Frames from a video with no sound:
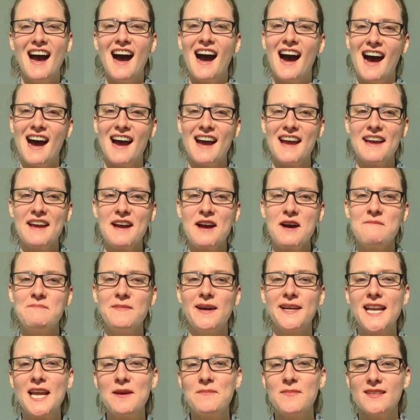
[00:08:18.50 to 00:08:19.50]
Hi,
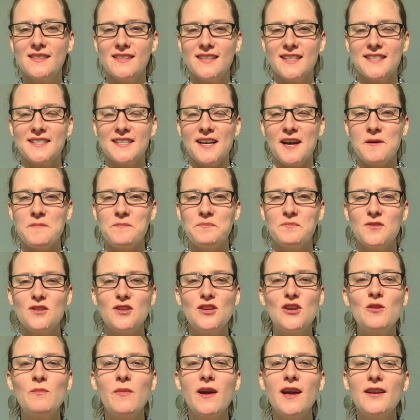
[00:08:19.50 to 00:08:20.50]
my name is Lissa.
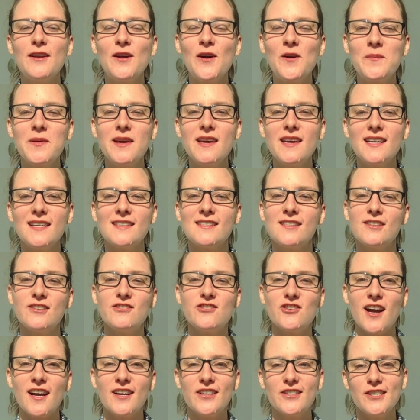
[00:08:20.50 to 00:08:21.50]
You might know me as the
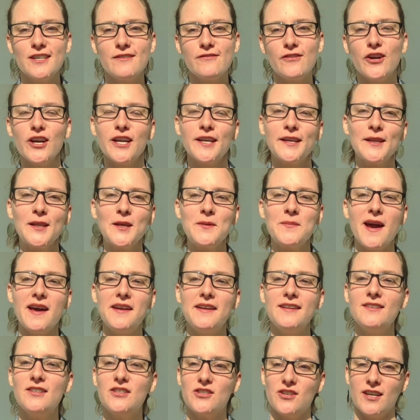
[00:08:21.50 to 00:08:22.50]
Director of Curriculum
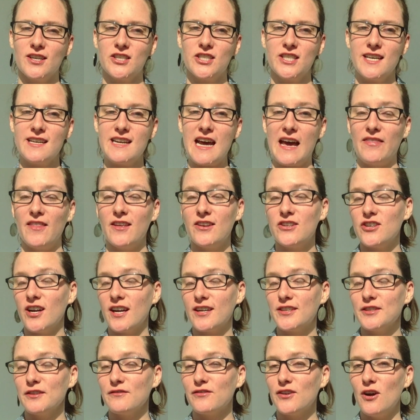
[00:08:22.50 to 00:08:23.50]
and Instruction and the
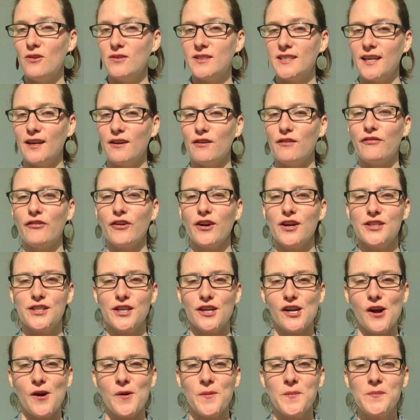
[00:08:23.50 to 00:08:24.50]
Director of COETAIL for
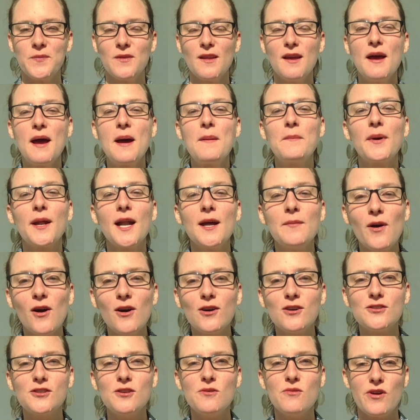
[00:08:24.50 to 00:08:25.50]
Eduro, but I'm
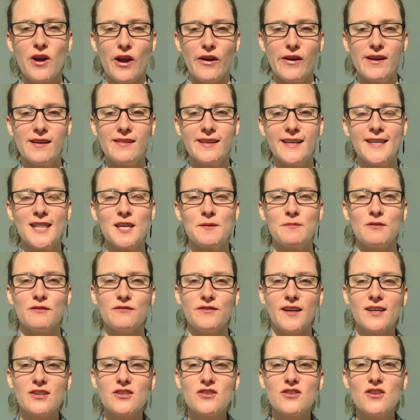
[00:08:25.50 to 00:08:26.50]
also currently the
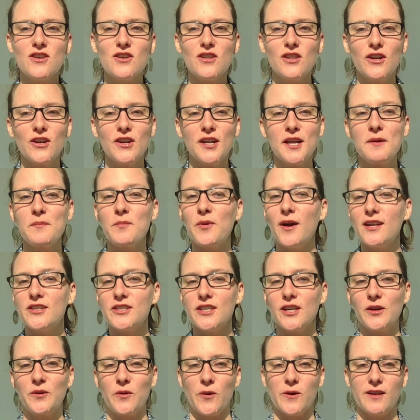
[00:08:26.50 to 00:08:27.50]
Professional Learning
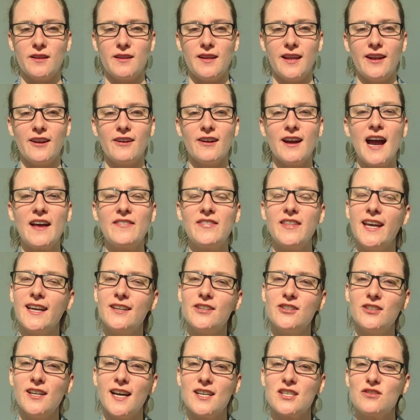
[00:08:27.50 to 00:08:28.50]
Project Coordinator at the
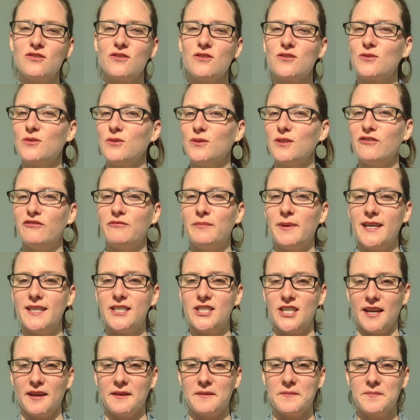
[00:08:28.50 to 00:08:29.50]
International School of
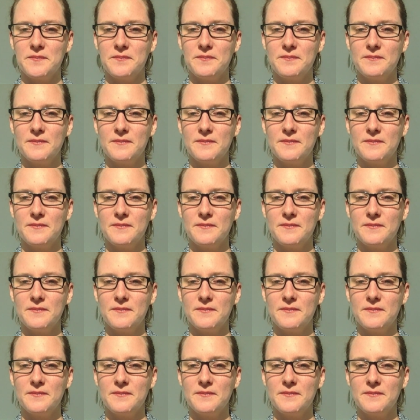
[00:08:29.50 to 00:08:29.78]
Beijing.